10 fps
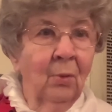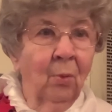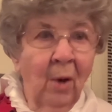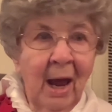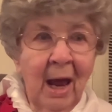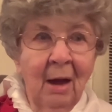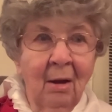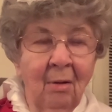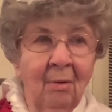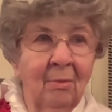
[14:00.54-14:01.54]

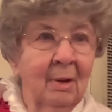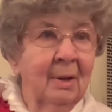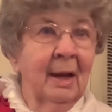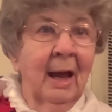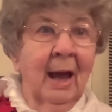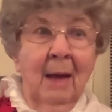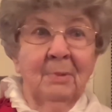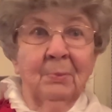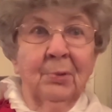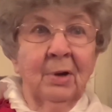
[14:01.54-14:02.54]
Wow, I'm
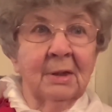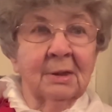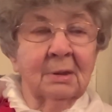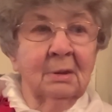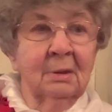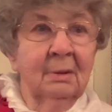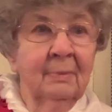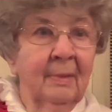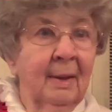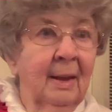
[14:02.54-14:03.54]
impressed.
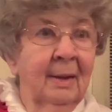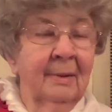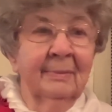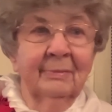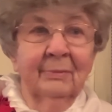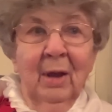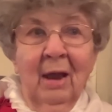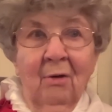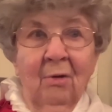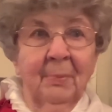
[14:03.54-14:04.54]
Well, I
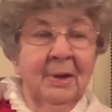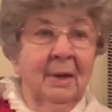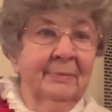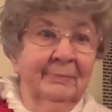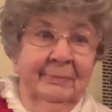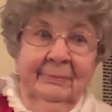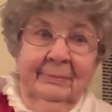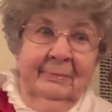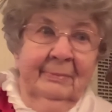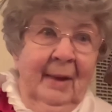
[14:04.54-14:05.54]
ought to be.
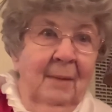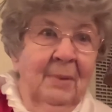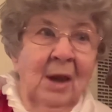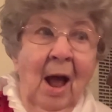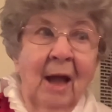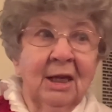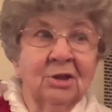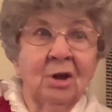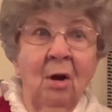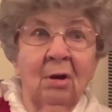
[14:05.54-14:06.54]
I mean, I guess
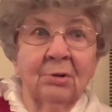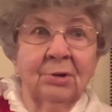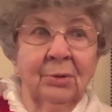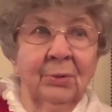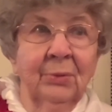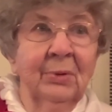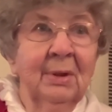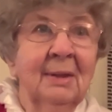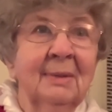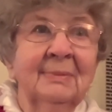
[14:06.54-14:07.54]
y'all are too.
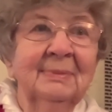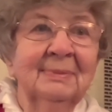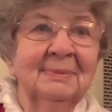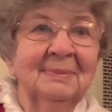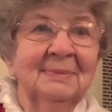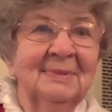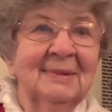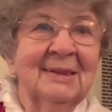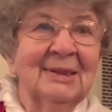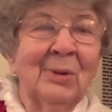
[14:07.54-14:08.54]

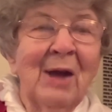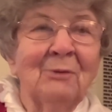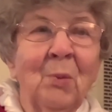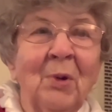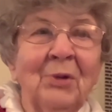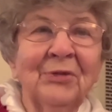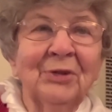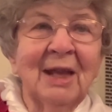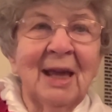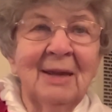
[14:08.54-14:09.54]
So have a wonderful
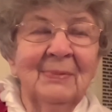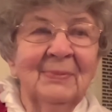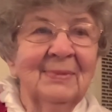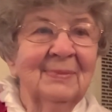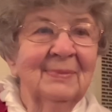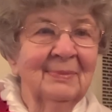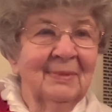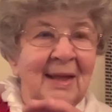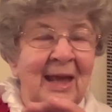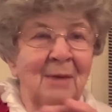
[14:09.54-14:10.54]
day,
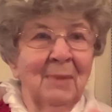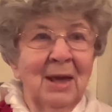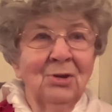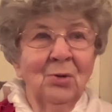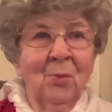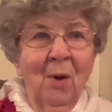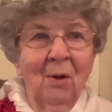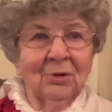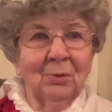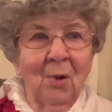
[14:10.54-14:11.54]
and may you
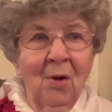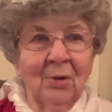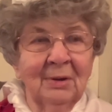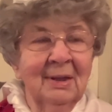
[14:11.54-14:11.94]
walk the walk